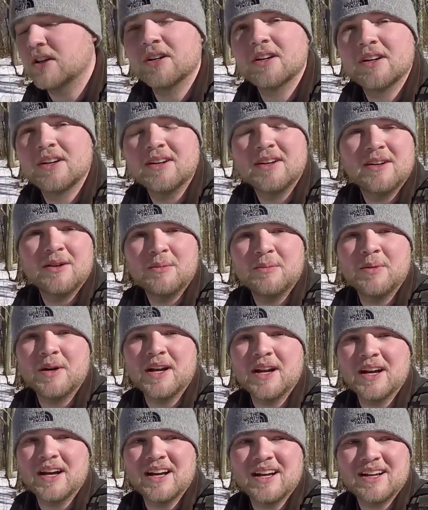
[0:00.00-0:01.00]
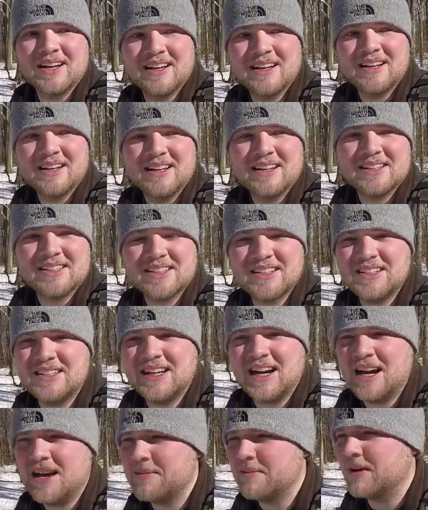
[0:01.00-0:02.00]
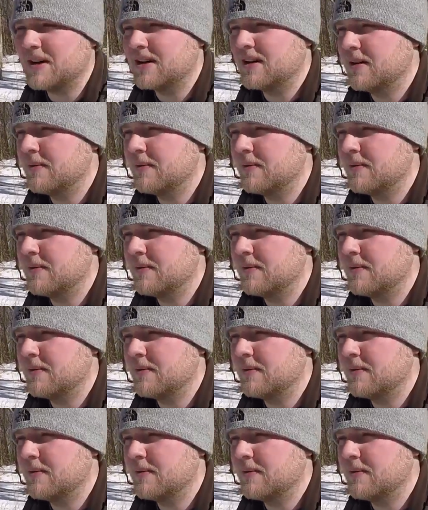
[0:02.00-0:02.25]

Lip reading: But it's a good time.